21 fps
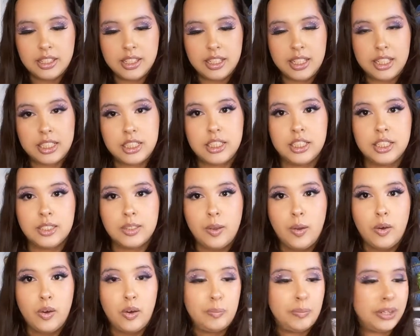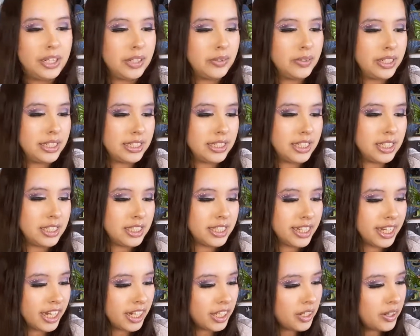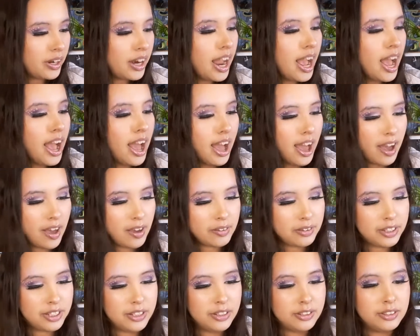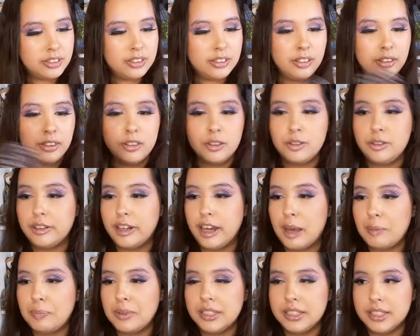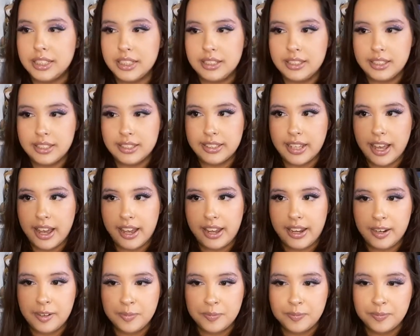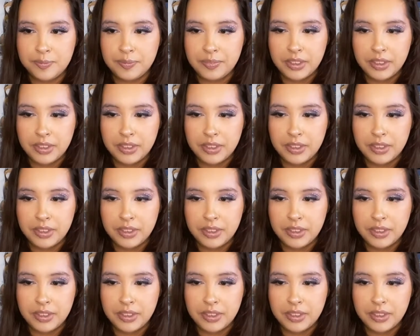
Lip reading: So let's just open it. We can see it together. How cute. So the strap is inside.